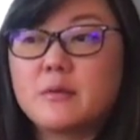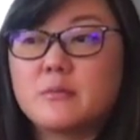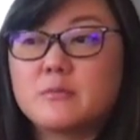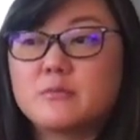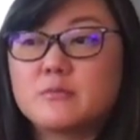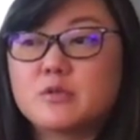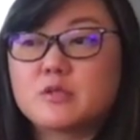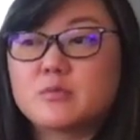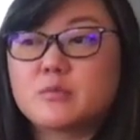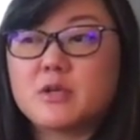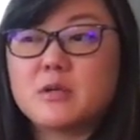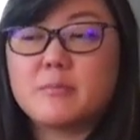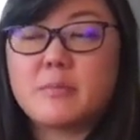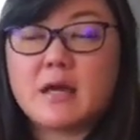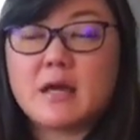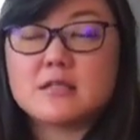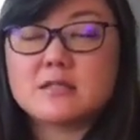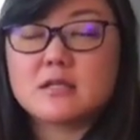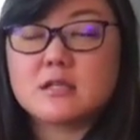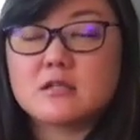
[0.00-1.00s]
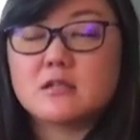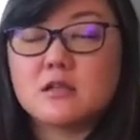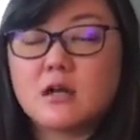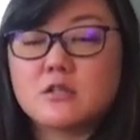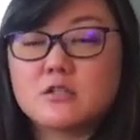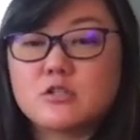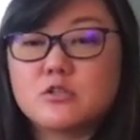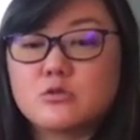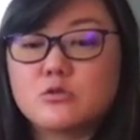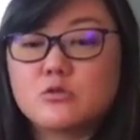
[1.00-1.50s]
was pretty basic, not
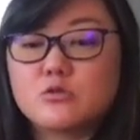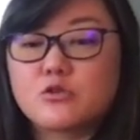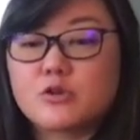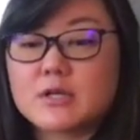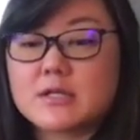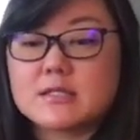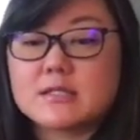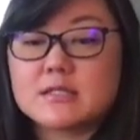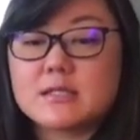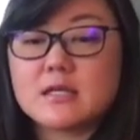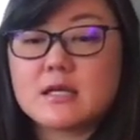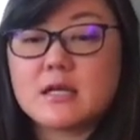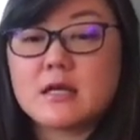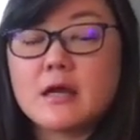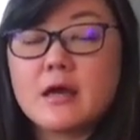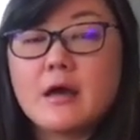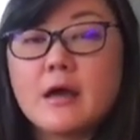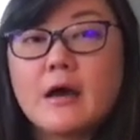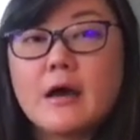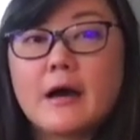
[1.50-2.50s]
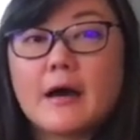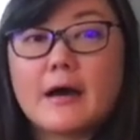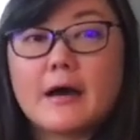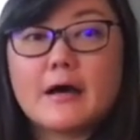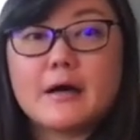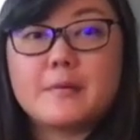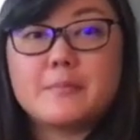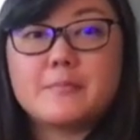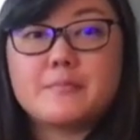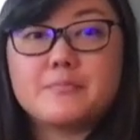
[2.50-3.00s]
too greasy.
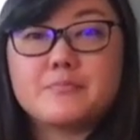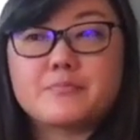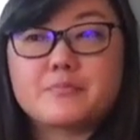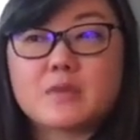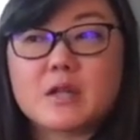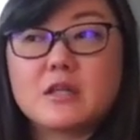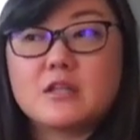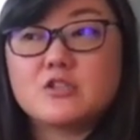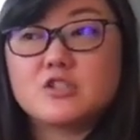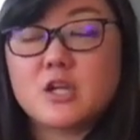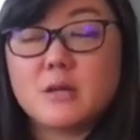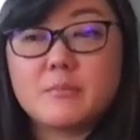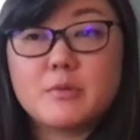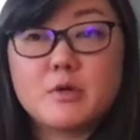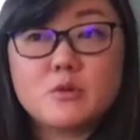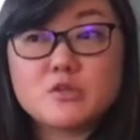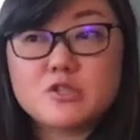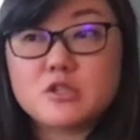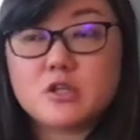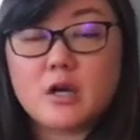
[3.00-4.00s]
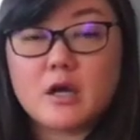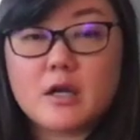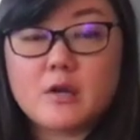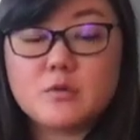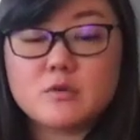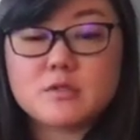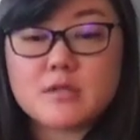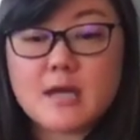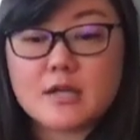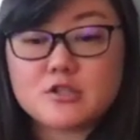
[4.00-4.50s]
And the shampoo was good. It
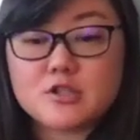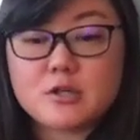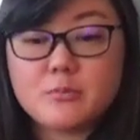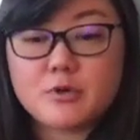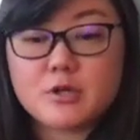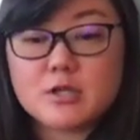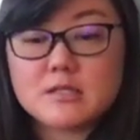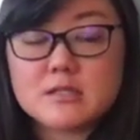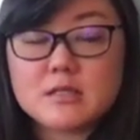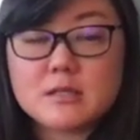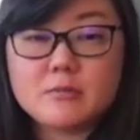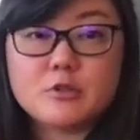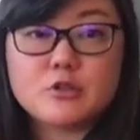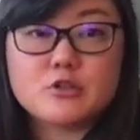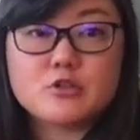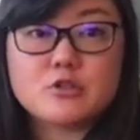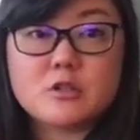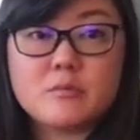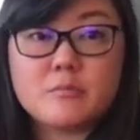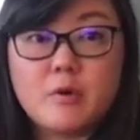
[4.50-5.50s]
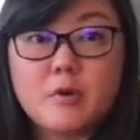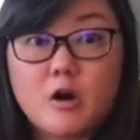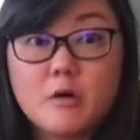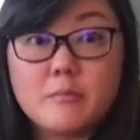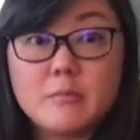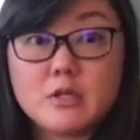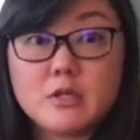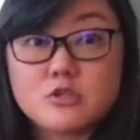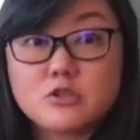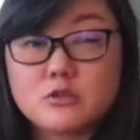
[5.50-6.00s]
was actually pretty similar to the Paul
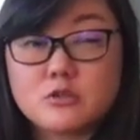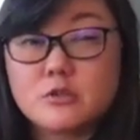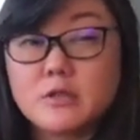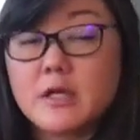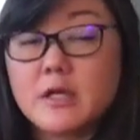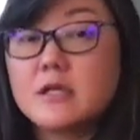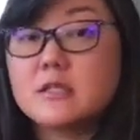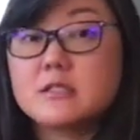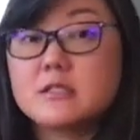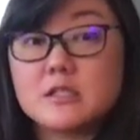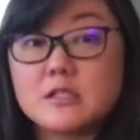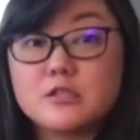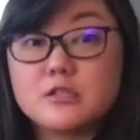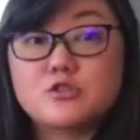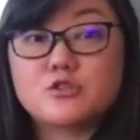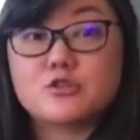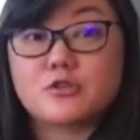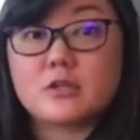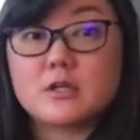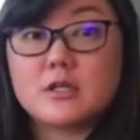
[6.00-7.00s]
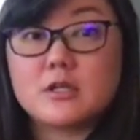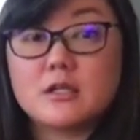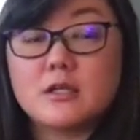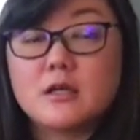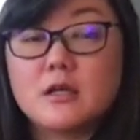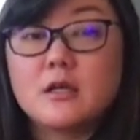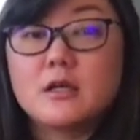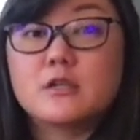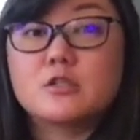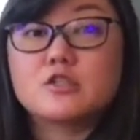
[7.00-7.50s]
Mitchell Tea Tree
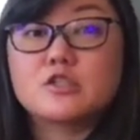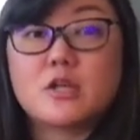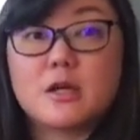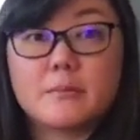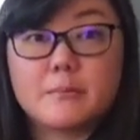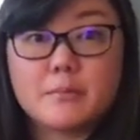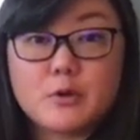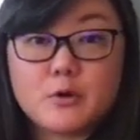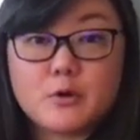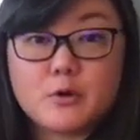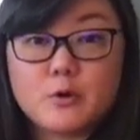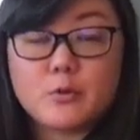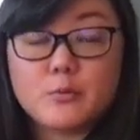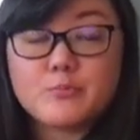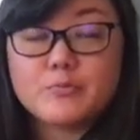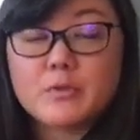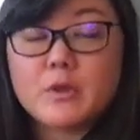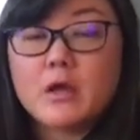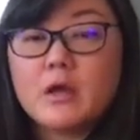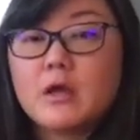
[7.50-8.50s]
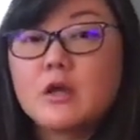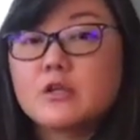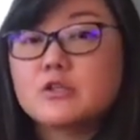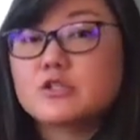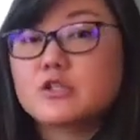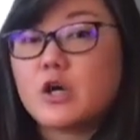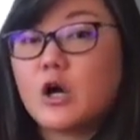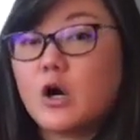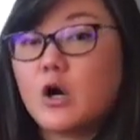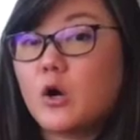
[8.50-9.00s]
shampoo.
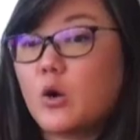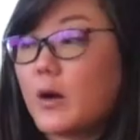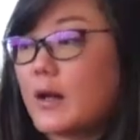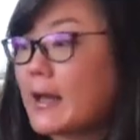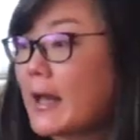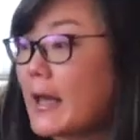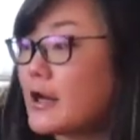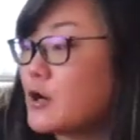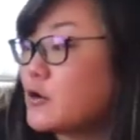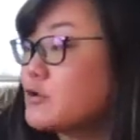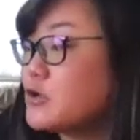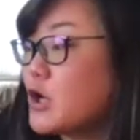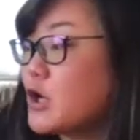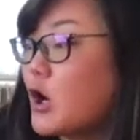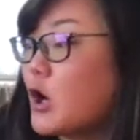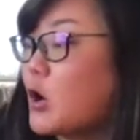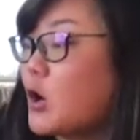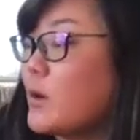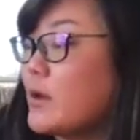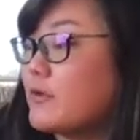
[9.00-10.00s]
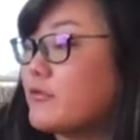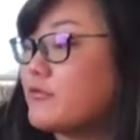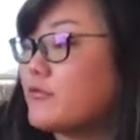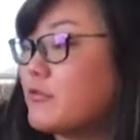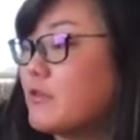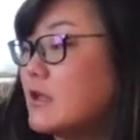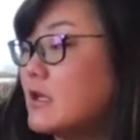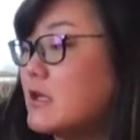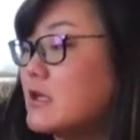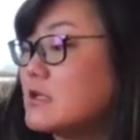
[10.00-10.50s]
So, and I don't know if
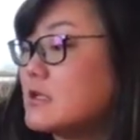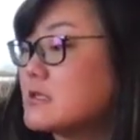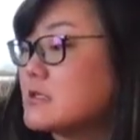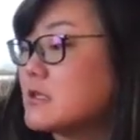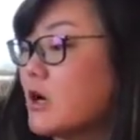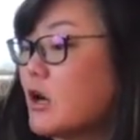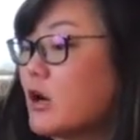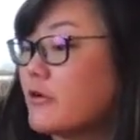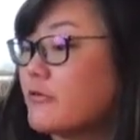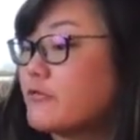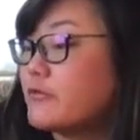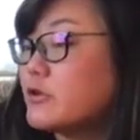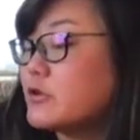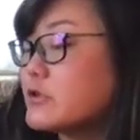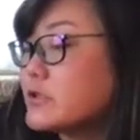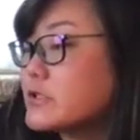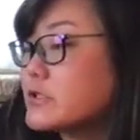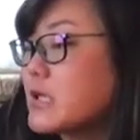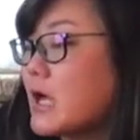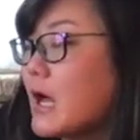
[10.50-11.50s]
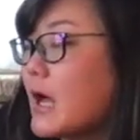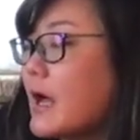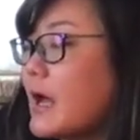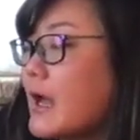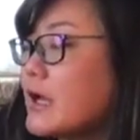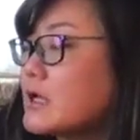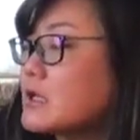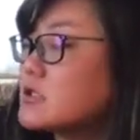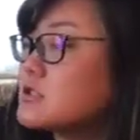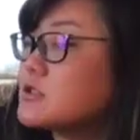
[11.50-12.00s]
these are full
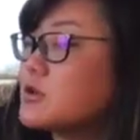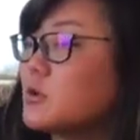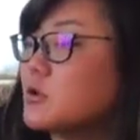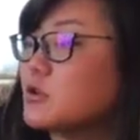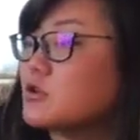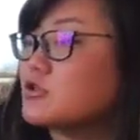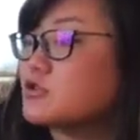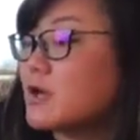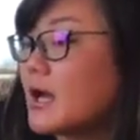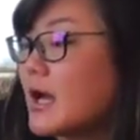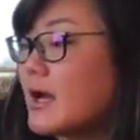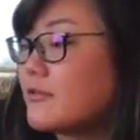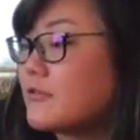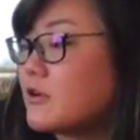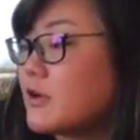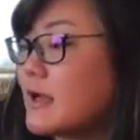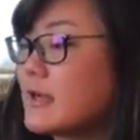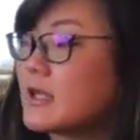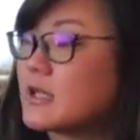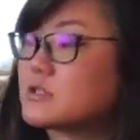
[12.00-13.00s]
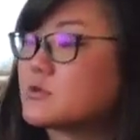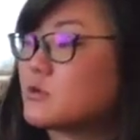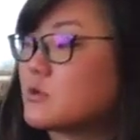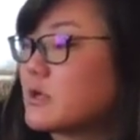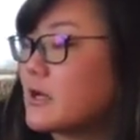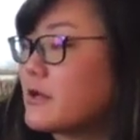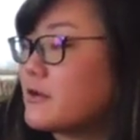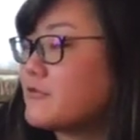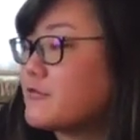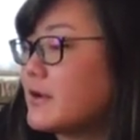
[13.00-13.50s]
size or travel. I guess we'll
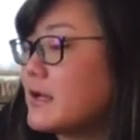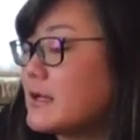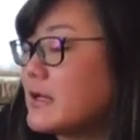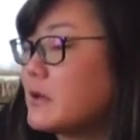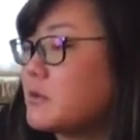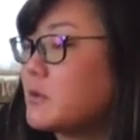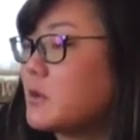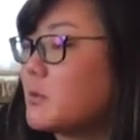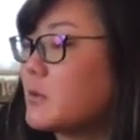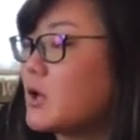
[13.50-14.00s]
kind of find out when we